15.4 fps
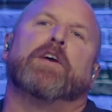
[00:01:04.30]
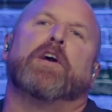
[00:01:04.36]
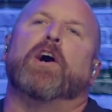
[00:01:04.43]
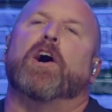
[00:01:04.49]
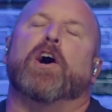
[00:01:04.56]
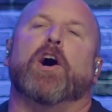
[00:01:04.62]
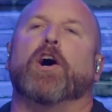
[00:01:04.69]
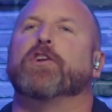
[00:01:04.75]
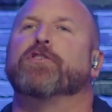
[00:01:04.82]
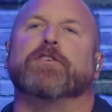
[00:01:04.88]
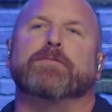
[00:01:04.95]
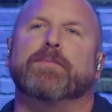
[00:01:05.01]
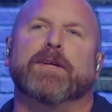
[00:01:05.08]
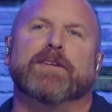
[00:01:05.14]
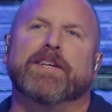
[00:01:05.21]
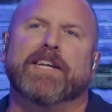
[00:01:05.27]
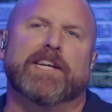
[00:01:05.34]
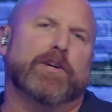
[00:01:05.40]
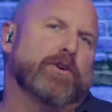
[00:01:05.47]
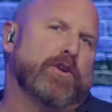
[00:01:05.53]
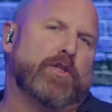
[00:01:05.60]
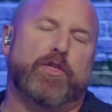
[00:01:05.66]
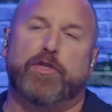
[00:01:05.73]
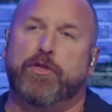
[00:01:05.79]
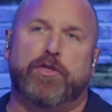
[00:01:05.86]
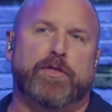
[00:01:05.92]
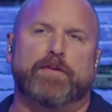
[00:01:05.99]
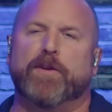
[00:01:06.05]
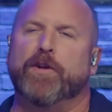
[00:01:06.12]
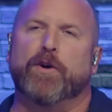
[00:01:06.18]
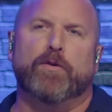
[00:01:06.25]
100 million or,
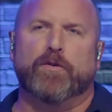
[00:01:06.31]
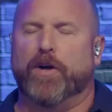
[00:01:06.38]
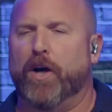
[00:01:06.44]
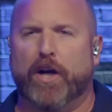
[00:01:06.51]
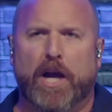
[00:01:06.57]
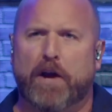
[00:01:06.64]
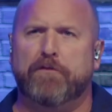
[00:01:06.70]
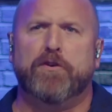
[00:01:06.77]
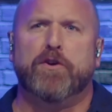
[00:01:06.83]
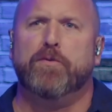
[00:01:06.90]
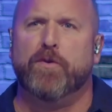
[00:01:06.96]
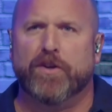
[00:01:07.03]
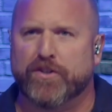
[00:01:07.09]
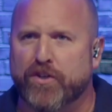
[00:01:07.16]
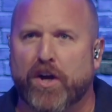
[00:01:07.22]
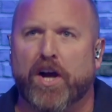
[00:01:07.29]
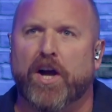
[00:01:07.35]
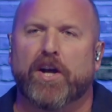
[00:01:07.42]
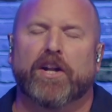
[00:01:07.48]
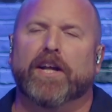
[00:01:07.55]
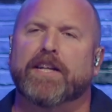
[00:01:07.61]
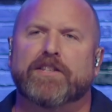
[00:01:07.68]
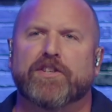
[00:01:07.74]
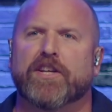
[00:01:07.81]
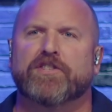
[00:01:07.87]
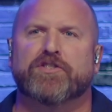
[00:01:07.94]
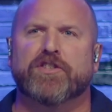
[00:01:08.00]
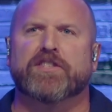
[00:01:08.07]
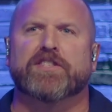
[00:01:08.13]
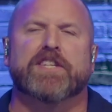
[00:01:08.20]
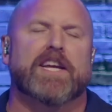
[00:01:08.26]
everyone died.
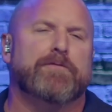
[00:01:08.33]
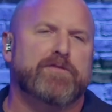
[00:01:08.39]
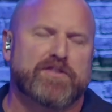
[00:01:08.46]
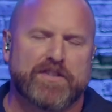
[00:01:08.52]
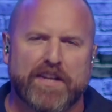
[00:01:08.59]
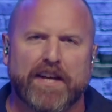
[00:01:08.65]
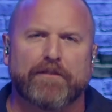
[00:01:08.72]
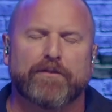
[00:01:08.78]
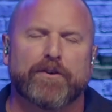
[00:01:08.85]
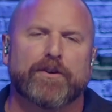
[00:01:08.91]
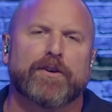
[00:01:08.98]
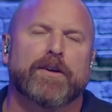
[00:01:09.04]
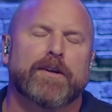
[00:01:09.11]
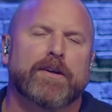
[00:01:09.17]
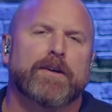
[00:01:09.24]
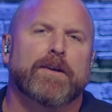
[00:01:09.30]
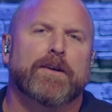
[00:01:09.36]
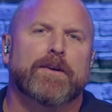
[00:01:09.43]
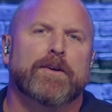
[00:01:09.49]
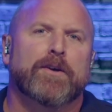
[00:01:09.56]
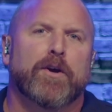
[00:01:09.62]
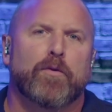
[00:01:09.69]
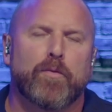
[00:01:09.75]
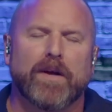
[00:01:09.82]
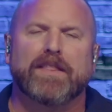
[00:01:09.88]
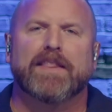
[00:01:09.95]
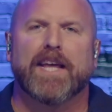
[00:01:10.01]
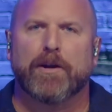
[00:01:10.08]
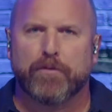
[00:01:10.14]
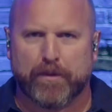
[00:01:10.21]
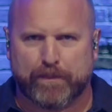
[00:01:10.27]
It was never what
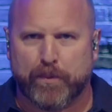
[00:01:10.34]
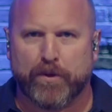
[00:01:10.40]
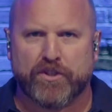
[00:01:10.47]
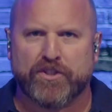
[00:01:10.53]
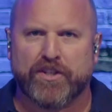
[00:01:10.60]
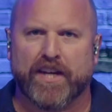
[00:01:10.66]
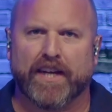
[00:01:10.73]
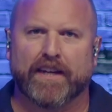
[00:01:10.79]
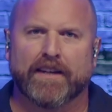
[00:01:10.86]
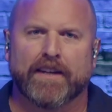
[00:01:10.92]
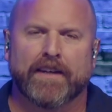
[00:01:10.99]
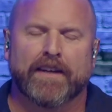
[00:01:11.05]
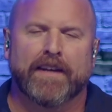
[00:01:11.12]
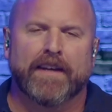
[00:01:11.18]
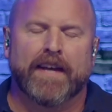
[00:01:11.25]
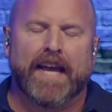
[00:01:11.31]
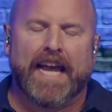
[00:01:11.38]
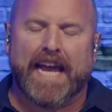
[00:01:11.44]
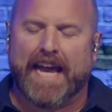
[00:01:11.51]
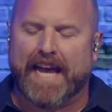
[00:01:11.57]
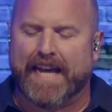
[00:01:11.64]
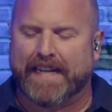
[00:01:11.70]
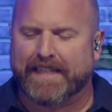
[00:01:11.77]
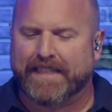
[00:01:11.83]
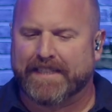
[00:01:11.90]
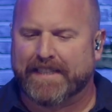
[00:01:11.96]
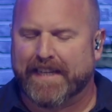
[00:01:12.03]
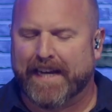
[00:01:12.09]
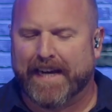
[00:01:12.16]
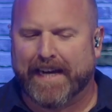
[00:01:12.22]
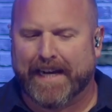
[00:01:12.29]
they were pushing.
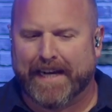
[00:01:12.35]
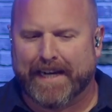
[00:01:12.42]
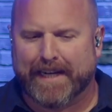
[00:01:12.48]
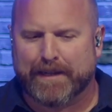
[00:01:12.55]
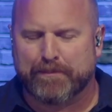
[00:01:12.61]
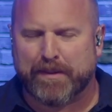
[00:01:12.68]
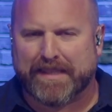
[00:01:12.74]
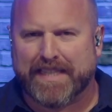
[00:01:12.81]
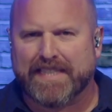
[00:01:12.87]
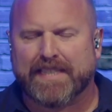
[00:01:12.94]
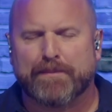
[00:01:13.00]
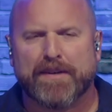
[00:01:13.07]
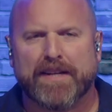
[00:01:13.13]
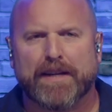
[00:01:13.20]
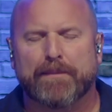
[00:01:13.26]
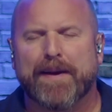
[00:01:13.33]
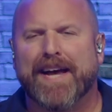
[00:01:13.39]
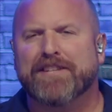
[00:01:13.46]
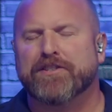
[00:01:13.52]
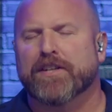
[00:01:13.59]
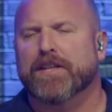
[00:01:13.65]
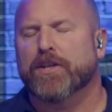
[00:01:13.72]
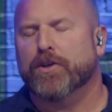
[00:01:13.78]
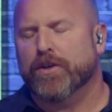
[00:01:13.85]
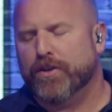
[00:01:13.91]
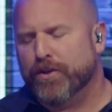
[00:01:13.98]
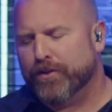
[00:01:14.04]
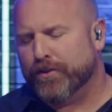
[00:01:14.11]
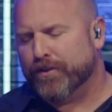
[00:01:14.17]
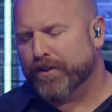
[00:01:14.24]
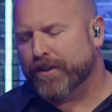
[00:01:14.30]
But imagine
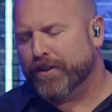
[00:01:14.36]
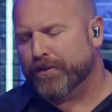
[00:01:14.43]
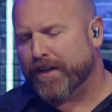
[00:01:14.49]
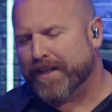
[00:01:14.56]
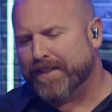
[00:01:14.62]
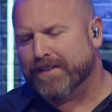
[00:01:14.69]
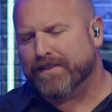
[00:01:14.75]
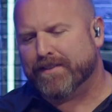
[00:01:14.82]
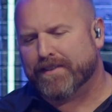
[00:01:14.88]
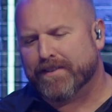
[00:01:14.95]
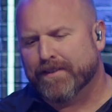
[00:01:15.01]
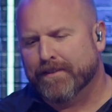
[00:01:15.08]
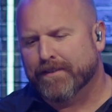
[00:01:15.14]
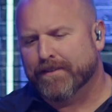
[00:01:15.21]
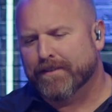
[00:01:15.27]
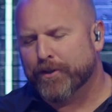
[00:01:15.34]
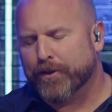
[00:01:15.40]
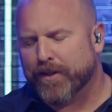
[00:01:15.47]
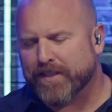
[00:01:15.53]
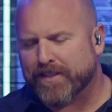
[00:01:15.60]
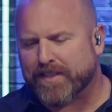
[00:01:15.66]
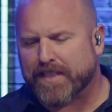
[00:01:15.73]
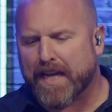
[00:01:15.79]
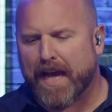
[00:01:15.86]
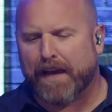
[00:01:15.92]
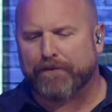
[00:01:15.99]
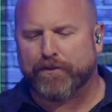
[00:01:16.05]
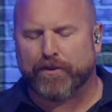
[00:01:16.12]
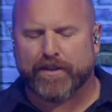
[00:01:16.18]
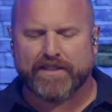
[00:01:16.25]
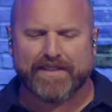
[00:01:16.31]
you're his
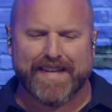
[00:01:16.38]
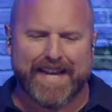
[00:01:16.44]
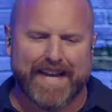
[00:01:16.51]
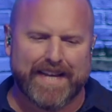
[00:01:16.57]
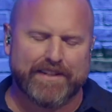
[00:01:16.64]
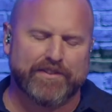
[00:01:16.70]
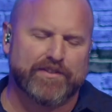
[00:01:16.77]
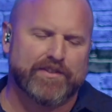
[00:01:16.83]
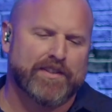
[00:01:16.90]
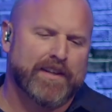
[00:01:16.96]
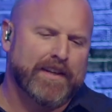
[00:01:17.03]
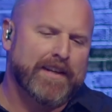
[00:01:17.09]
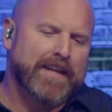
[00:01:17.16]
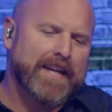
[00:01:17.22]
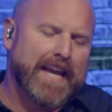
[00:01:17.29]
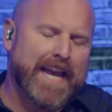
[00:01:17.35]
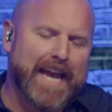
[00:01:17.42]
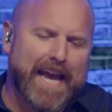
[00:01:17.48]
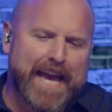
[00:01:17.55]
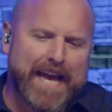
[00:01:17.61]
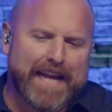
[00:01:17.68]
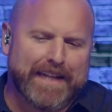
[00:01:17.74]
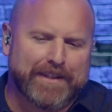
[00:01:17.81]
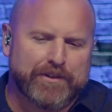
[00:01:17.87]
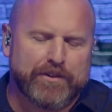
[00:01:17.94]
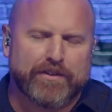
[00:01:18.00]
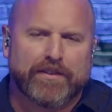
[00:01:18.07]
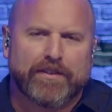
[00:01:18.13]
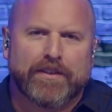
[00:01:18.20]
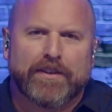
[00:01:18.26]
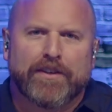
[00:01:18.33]
staff, you're his aides,
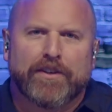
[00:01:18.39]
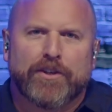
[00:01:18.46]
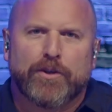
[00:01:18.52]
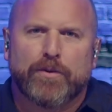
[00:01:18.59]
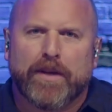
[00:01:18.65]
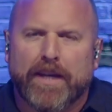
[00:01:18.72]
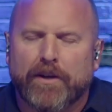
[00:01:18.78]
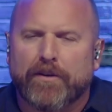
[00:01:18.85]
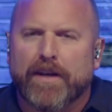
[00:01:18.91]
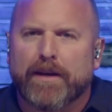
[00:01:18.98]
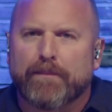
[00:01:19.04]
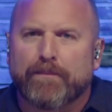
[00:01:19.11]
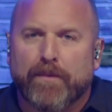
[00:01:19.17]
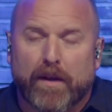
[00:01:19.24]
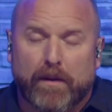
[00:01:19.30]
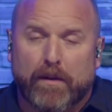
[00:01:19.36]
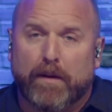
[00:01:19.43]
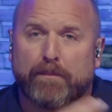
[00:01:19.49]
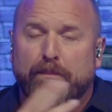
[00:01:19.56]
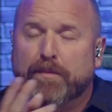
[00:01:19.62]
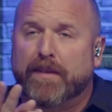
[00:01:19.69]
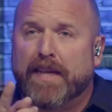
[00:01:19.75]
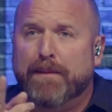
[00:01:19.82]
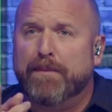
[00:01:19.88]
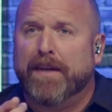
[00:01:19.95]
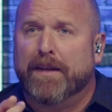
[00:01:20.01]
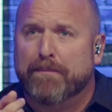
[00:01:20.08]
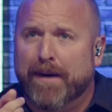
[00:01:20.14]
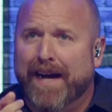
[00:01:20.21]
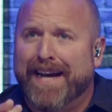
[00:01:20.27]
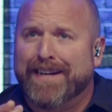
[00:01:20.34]
and you hear him, keeping
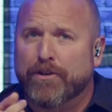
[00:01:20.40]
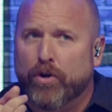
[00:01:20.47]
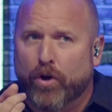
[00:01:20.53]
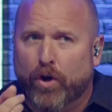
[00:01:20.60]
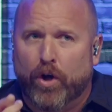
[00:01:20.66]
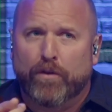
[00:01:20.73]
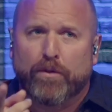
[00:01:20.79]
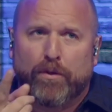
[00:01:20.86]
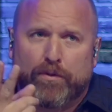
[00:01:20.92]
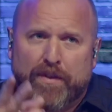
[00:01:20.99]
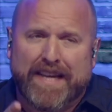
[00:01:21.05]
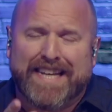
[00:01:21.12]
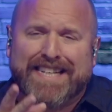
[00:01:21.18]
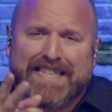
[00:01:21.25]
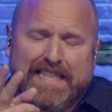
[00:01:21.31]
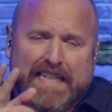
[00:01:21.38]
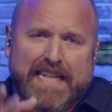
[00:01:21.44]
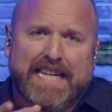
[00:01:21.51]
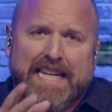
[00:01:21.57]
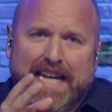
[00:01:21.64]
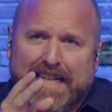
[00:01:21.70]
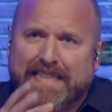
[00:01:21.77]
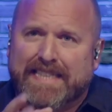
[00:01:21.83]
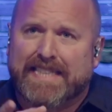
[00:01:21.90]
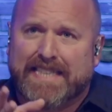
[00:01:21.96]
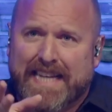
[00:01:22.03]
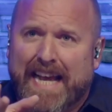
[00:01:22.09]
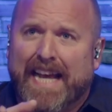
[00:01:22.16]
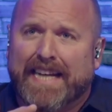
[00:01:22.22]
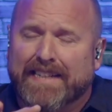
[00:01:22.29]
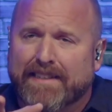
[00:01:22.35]
in mind all the things that he has
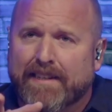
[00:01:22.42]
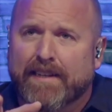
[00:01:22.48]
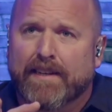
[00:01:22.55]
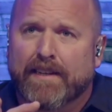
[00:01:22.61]
said